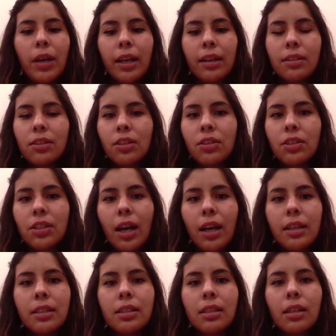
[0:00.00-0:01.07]

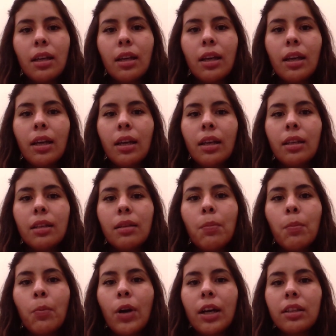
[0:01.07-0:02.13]
exercise and
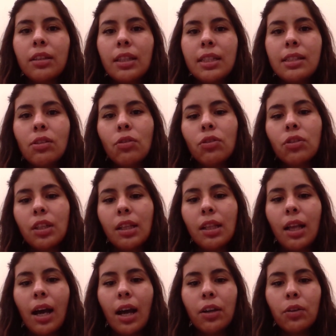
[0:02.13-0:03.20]
practice
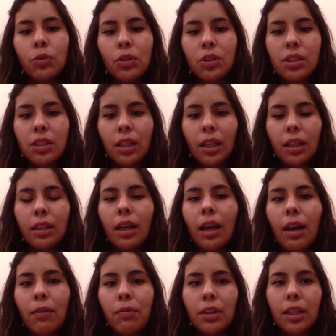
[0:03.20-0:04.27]
until I understand
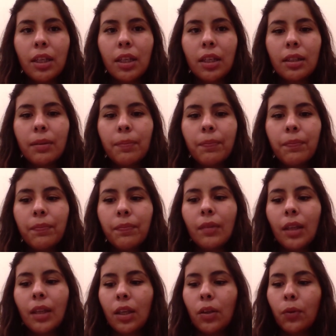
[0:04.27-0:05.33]
everything.
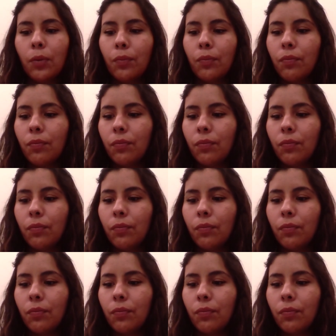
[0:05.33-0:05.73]
Thank you.